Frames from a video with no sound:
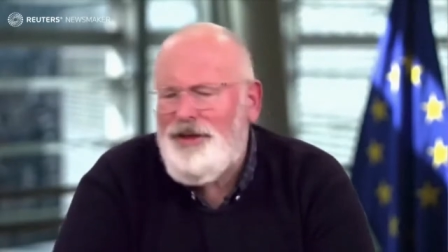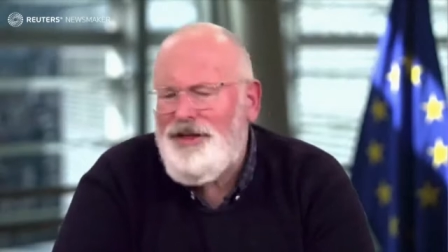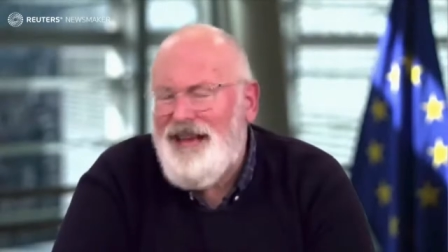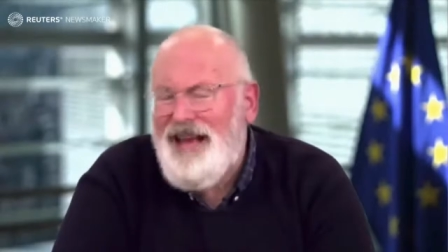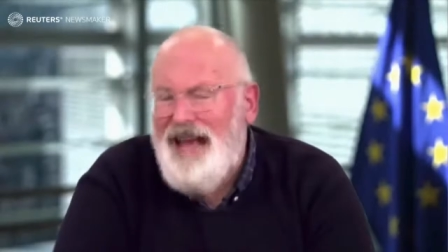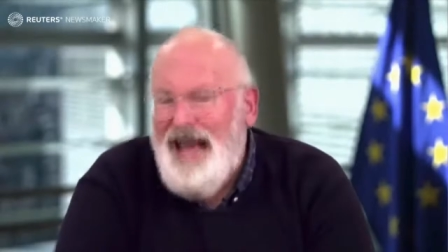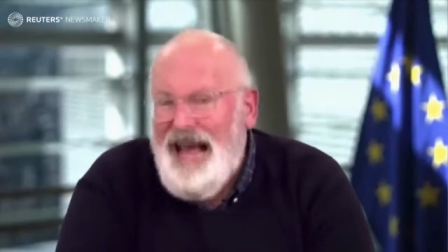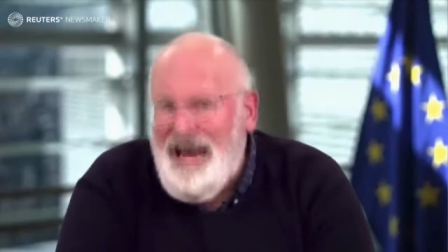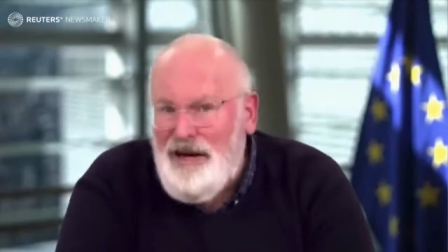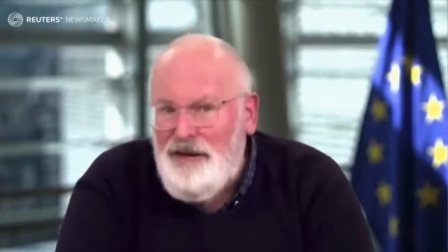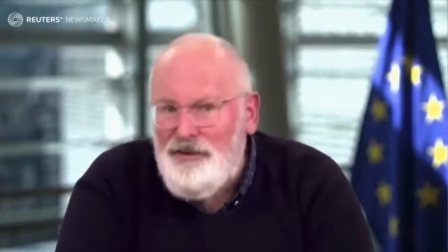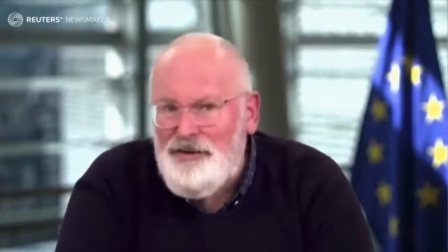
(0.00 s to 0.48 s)

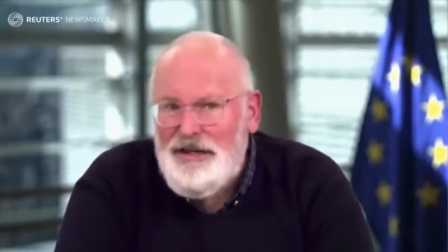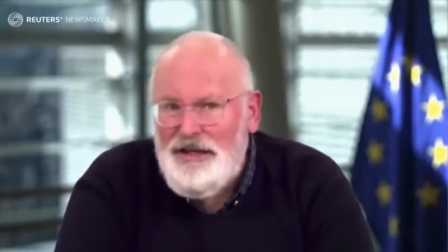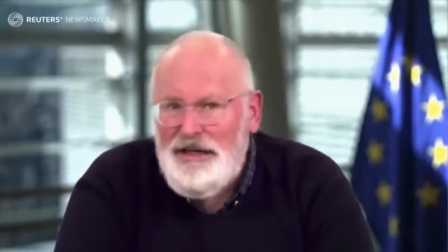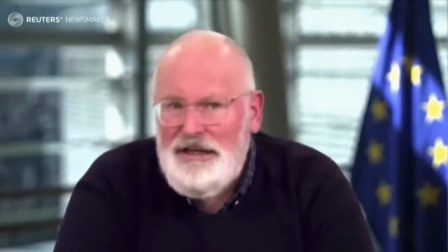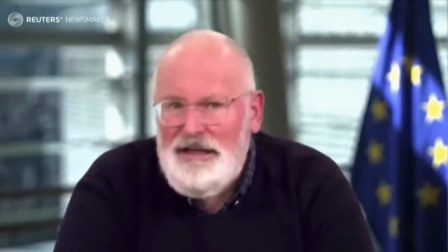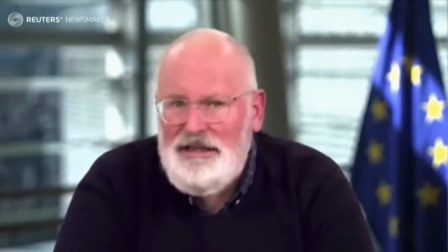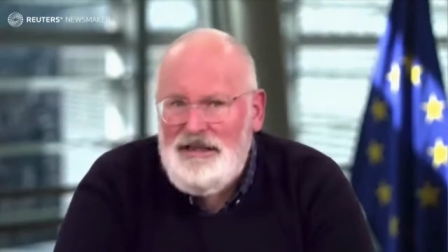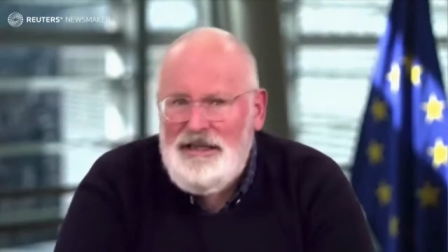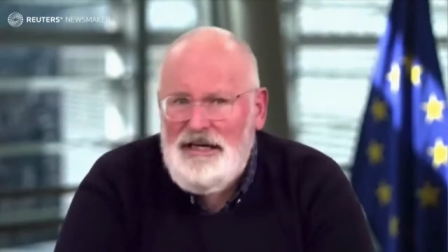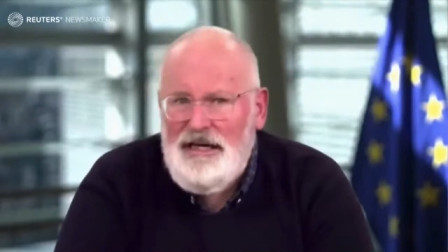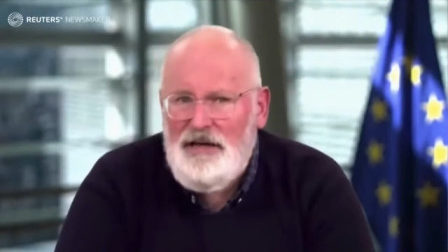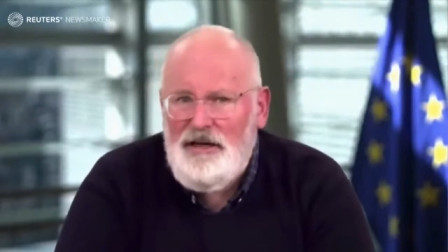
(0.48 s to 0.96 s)
without
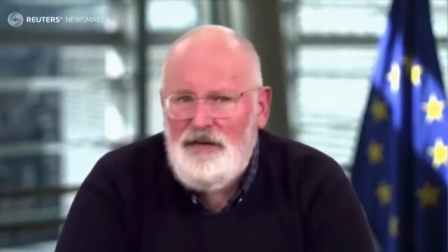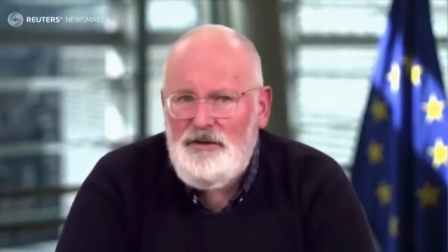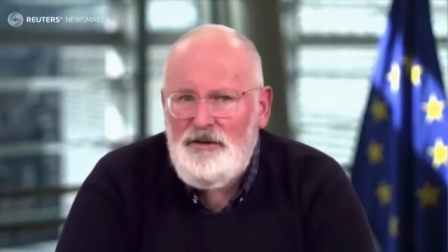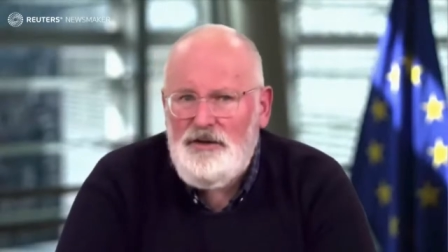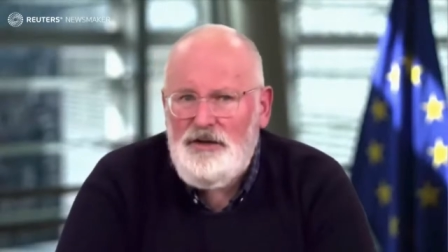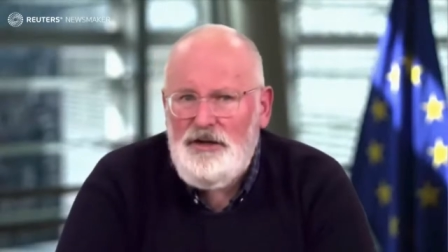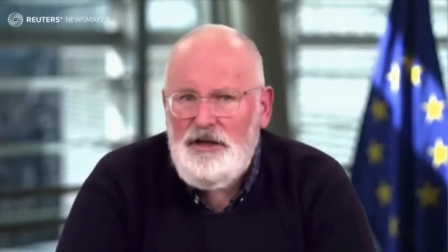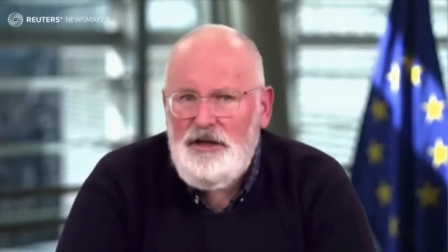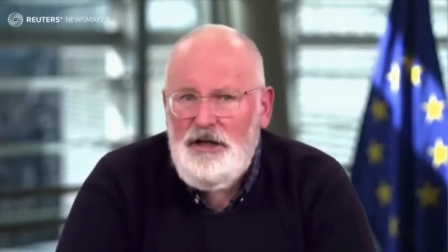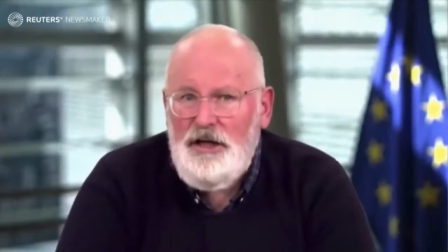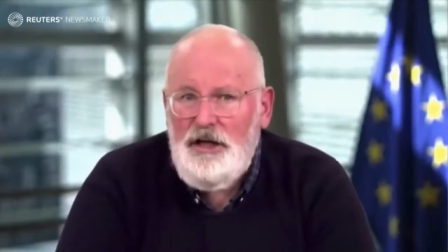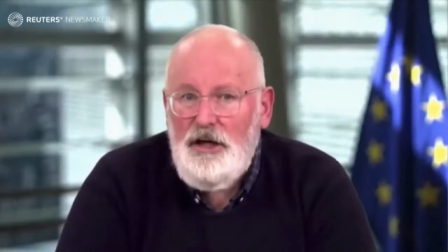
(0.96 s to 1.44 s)
any
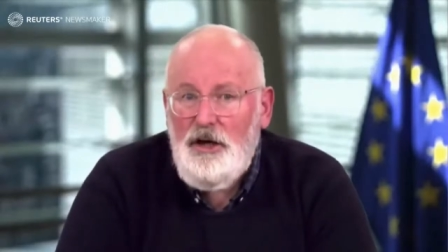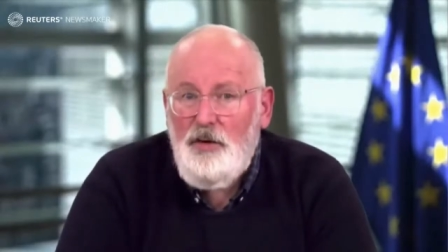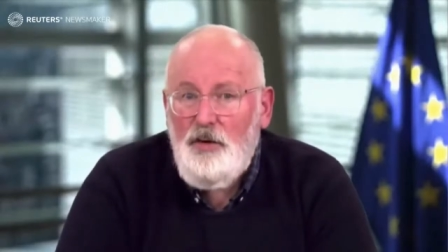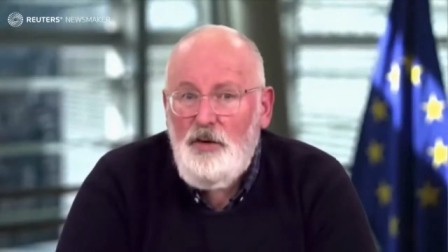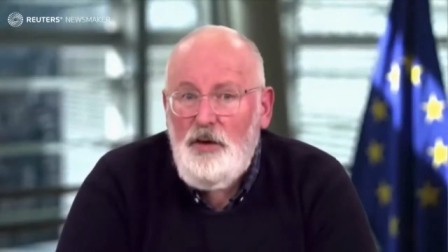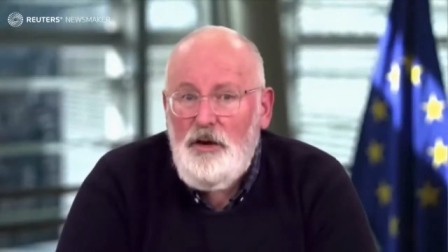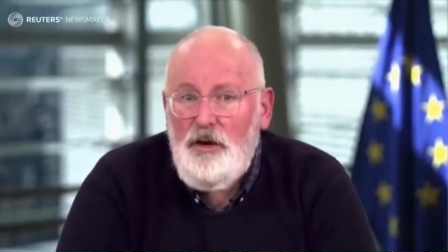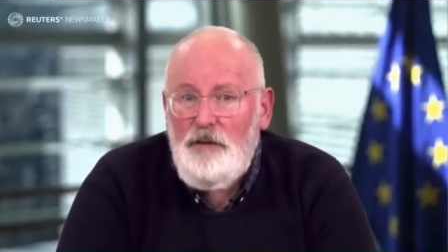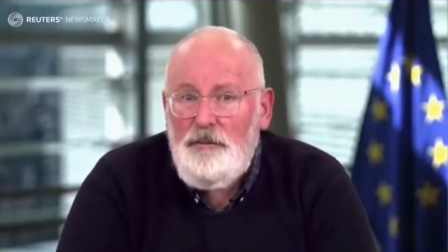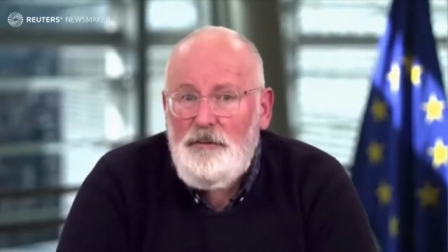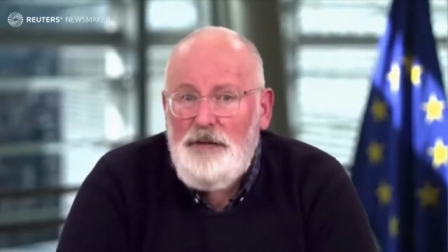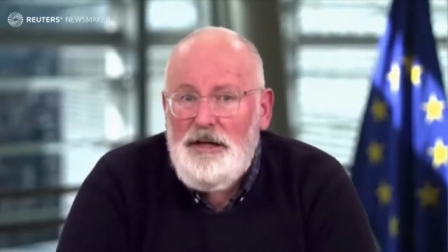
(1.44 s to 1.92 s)
doubt,
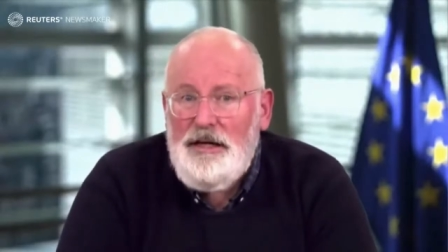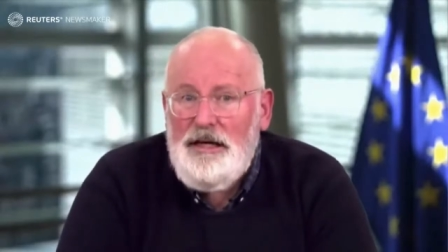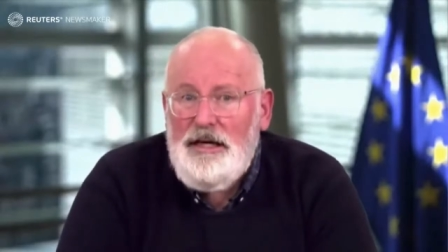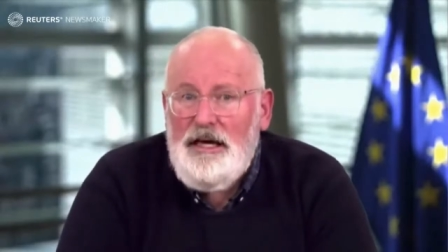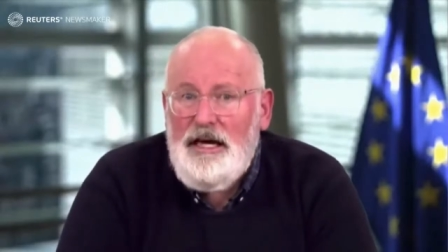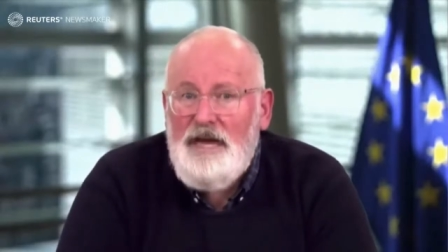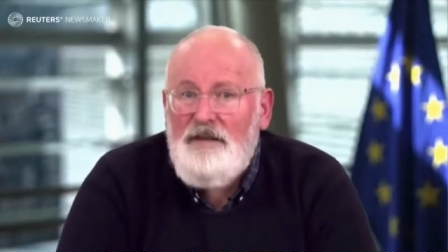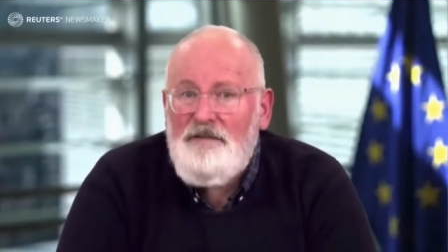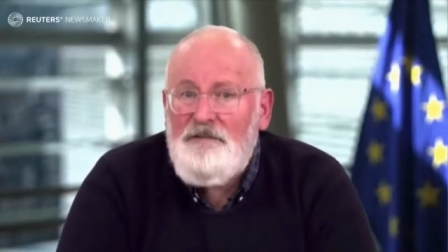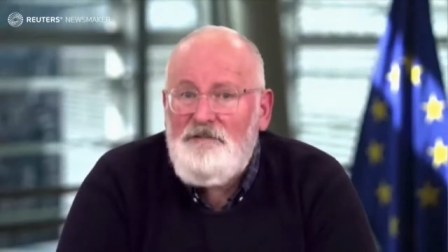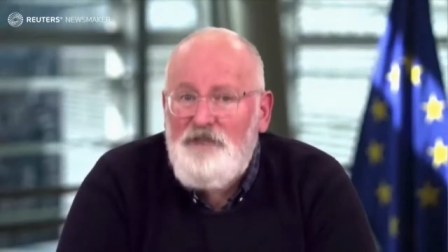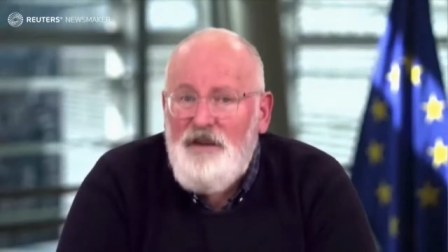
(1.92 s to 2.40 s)
will
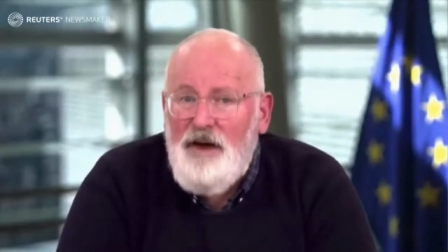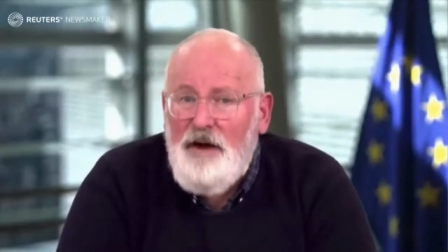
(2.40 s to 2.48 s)
be a